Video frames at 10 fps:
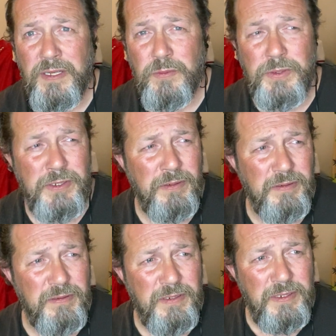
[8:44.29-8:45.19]
When you got
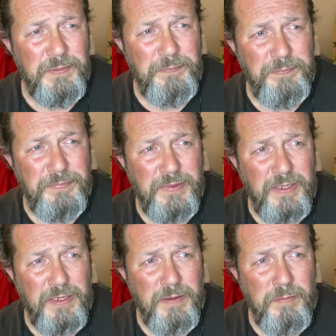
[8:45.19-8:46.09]

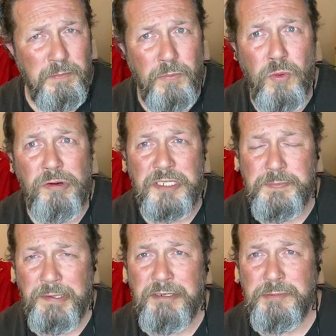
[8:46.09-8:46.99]
more
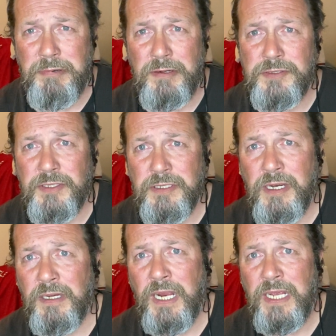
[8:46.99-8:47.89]
experienced pros than
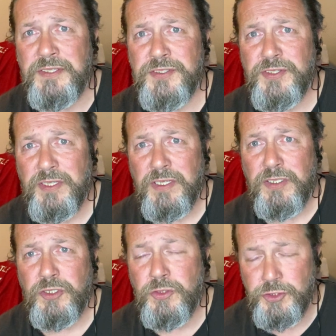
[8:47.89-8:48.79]
young lads,
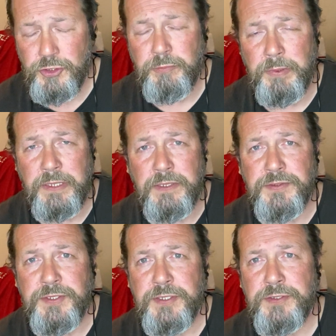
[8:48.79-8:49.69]
you should be
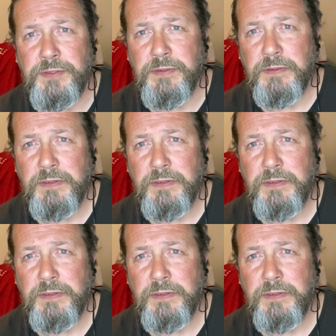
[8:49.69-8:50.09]
consistent.